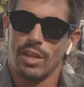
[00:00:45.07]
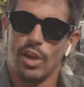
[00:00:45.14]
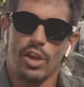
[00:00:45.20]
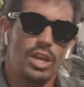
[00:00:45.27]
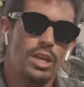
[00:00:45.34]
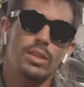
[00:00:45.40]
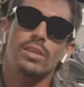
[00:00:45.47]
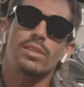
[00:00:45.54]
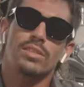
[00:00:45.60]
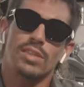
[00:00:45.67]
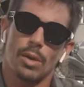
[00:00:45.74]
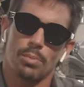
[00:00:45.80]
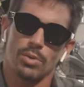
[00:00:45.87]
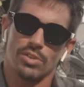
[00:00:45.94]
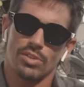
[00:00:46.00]
Now in this
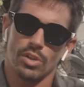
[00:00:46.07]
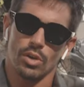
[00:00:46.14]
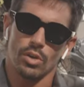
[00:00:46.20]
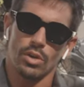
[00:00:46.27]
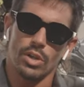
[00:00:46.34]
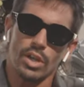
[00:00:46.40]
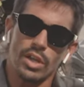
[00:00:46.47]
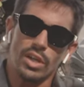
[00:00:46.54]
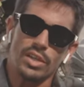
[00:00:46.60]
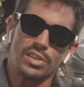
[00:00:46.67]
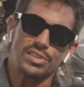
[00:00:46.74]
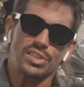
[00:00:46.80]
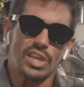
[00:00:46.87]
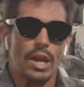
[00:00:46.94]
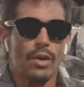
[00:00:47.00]

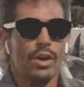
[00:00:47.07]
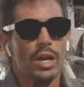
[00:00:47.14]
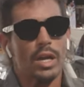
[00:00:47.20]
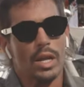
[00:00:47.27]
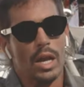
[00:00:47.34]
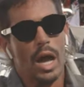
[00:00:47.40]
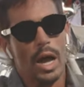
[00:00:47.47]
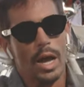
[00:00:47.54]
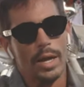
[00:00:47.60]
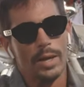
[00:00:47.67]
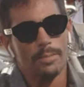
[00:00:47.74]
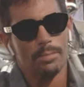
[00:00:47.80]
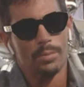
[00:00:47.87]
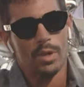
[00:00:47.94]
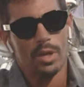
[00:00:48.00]
episode, Sarah and
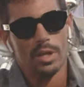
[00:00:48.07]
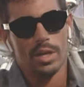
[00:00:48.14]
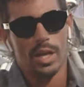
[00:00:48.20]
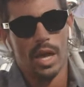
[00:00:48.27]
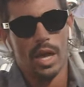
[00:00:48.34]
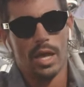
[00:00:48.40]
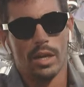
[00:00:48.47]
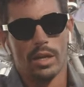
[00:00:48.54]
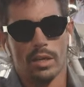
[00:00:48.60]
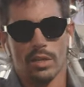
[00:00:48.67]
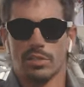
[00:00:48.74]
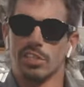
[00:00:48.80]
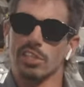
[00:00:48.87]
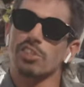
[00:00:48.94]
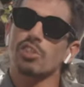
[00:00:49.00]
I get
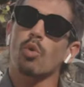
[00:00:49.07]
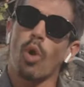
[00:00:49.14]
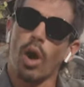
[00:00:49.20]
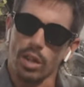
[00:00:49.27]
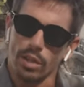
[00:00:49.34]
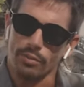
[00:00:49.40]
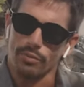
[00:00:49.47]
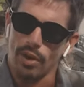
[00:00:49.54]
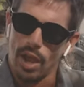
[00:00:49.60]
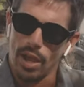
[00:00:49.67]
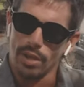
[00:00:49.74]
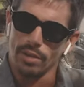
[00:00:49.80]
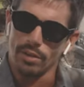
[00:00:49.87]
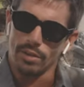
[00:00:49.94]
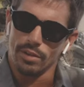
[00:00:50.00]

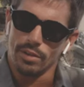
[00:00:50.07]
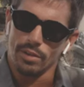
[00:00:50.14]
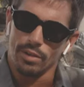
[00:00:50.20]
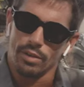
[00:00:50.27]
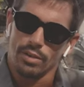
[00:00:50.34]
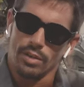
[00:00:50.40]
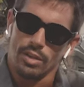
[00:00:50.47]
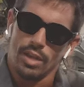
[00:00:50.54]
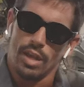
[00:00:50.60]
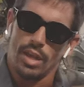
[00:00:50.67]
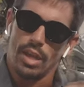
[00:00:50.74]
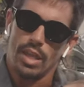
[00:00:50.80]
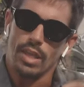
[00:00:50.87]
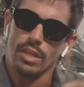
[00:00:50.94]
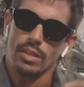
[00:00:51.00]
disqualified
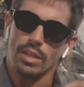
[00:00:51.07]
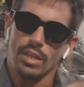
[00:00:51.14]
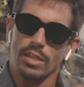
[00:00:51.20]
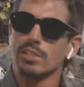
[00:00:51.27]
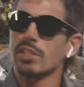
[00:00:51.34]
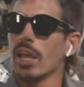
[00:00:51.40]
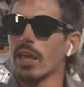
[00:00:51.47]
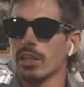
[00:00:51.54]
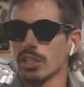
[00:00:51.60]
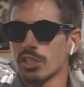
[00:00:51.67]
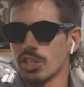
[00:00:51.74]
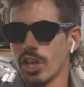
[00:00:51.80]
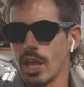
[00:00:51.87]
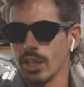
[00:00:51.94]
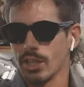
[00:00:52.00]
in the daily
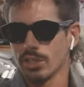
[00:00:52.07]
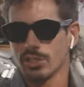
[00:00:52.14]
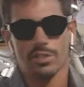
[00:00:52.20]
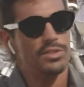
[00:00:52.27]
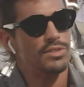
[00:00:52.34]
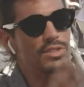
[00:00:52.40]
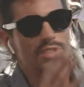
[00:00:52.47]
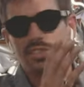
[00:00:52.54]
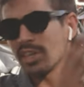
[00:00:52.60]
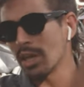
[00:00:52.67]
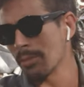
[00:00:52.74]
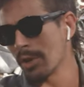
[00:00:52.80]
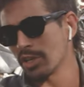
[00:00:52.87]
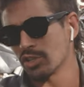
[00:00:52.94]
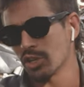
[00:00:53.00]
challenge. This is the
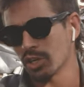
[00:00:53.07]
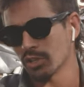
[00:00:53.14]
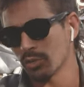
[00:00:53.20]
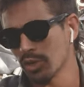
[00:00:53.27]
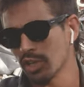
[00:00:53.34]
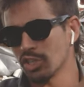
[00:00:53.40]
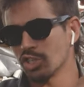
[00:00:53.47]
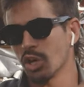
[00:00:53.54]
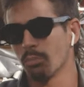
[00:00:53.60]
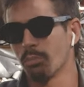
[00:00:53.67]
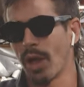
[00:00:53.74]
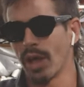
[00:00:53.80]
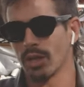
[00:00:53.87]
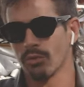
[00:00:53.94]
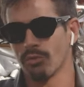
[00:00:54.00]
semi trucks. They had to
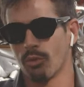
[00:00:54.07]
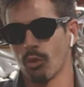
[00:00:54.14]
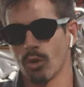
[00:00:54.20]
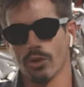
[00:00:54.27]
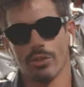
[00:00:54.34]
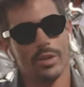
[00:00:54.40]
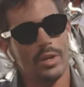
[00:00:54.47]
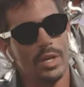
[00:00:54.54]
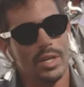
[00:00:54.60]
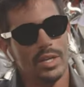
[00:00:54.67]
jump back and forth.